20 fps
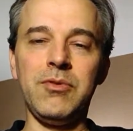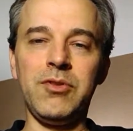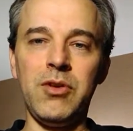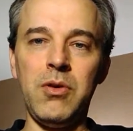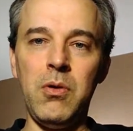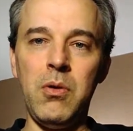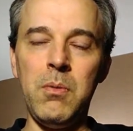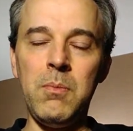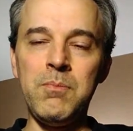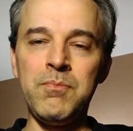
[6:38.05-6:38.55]

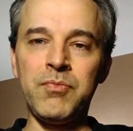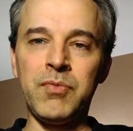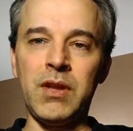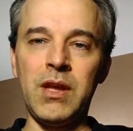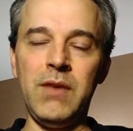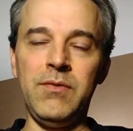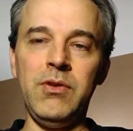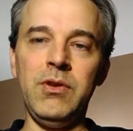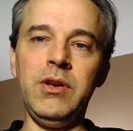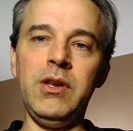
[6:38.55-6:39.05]
So
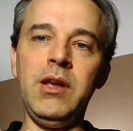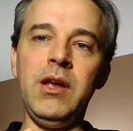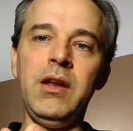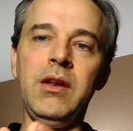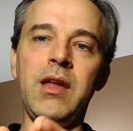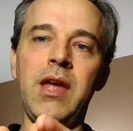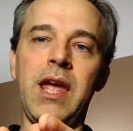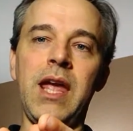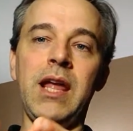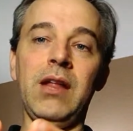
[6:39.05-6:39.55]
if you
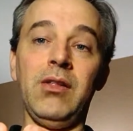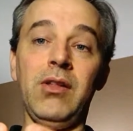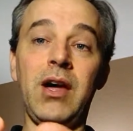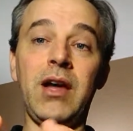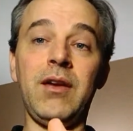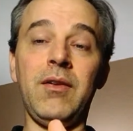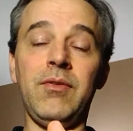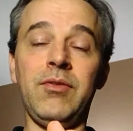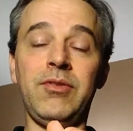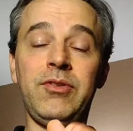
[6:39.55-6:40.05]
need a
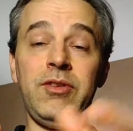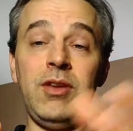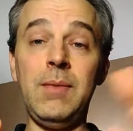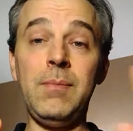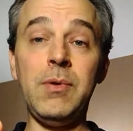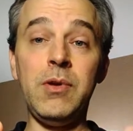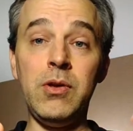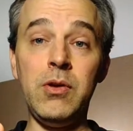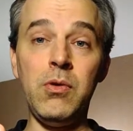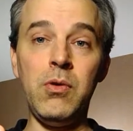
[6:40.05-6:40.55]
lot of
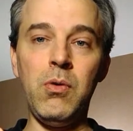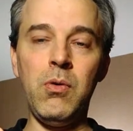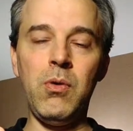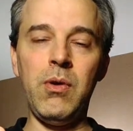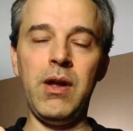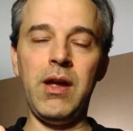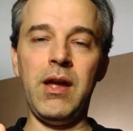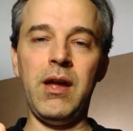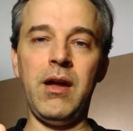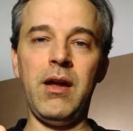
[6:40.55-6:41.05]

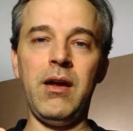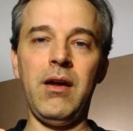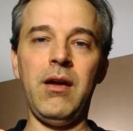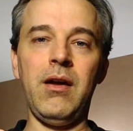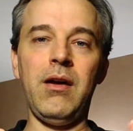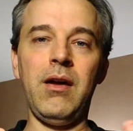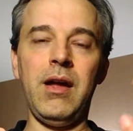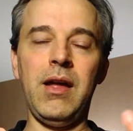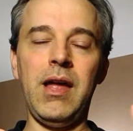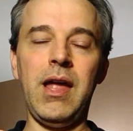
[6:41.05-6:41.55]

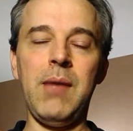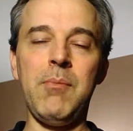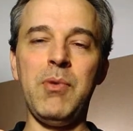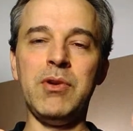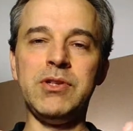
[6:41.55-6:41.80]
CPU,